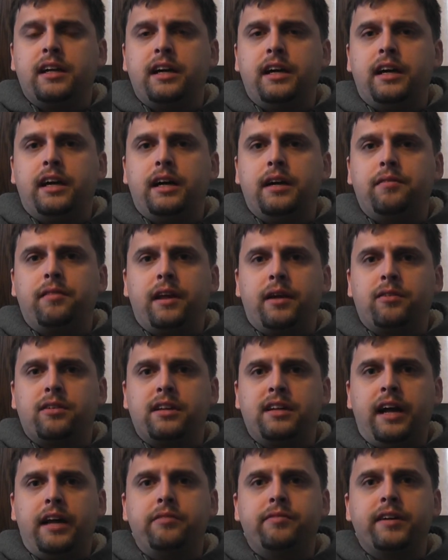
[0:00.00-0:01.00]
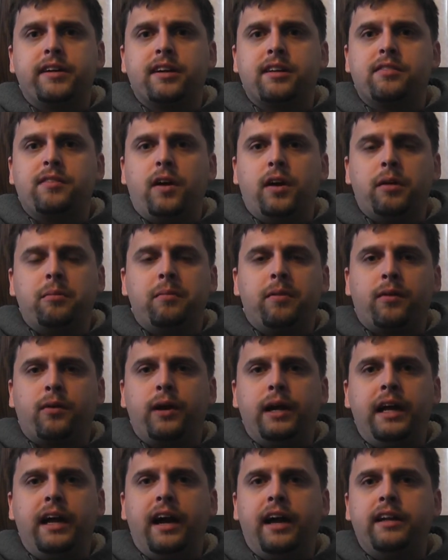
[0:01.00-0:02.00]
I think it was Night Visions Volume
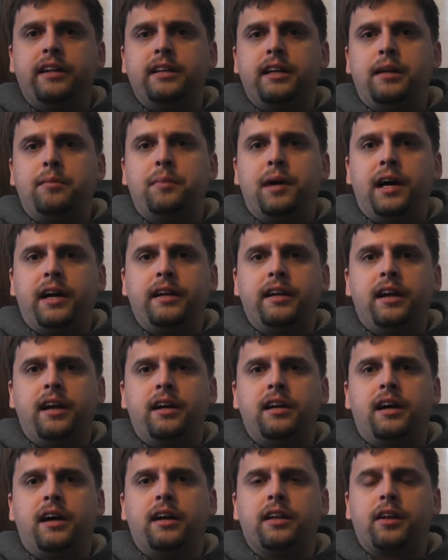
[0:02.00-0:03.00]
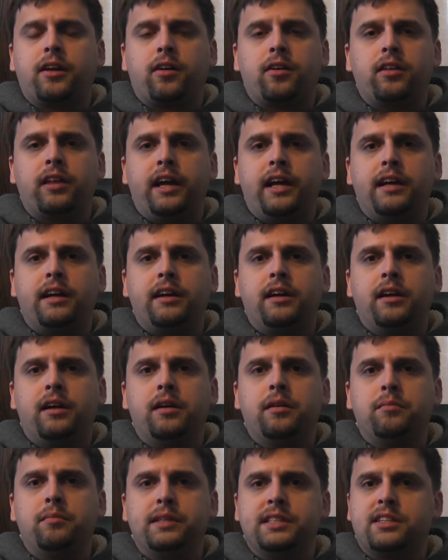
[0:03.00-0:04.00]
3, edited by none other than
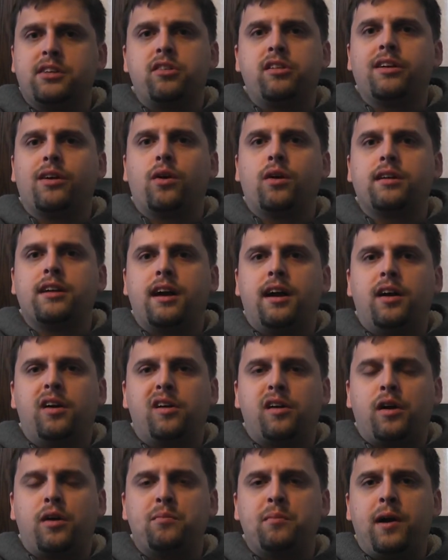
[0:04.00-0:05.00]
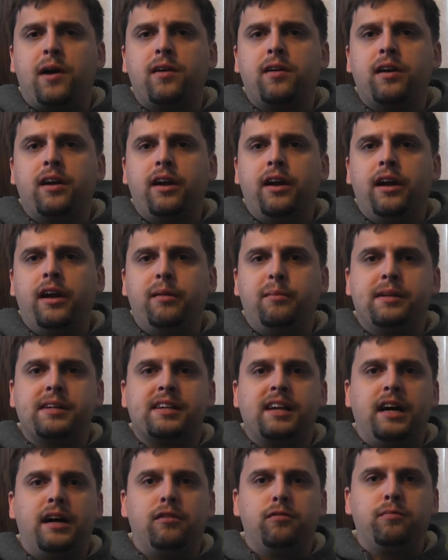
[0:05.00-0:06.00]
Mr. George R.R. Martin
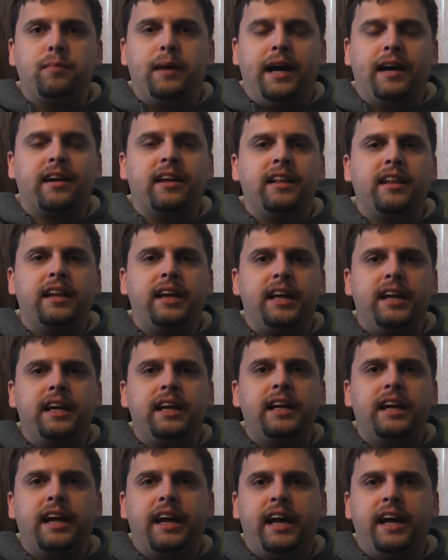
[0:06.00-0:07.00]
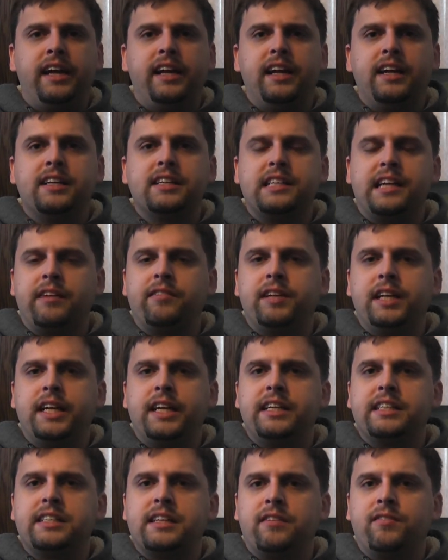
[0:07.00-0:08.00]
himself back in the 80s,
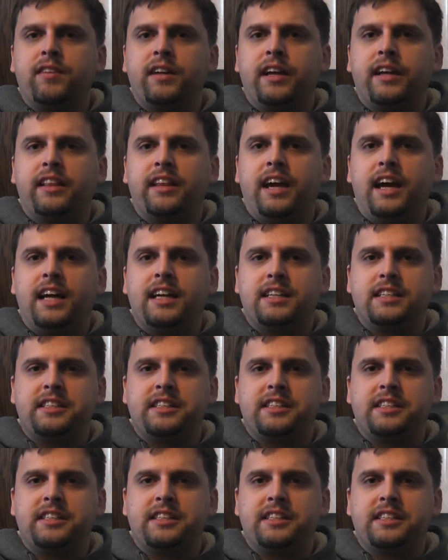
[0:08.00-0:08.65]
70s, something like that.